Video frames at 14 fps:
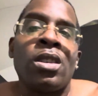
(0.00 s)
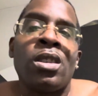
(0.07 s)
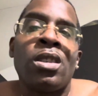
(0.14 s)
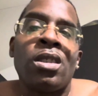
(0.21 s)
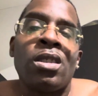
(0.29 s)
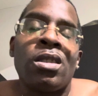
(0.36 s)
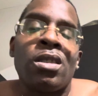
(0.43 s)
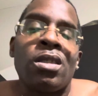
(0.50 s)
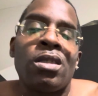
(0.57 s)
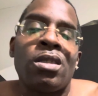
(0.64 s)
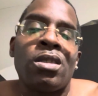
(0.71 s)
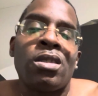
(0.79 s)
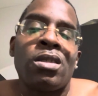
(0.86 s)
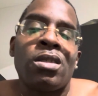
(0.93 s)

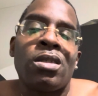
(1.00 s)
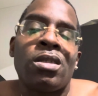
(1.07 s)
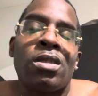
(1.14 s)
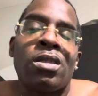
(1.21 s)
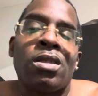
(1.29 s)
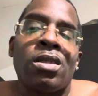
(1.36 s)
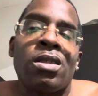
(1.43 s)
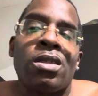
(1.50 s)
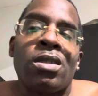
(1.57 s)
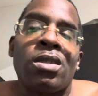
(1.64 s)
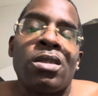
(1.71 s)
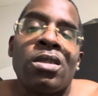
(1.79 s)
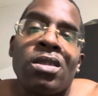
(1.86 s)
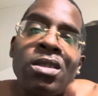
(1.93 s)

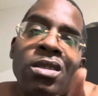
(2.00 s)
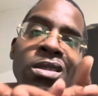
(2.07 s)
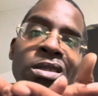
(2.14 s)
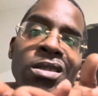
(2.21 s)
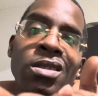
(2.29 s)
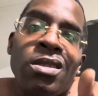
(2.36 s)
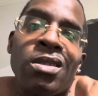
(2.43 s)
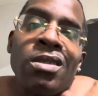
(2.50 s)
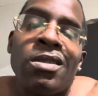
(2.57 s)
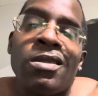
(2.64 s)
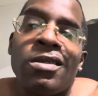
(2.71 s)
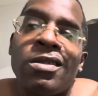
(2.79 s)
(silence)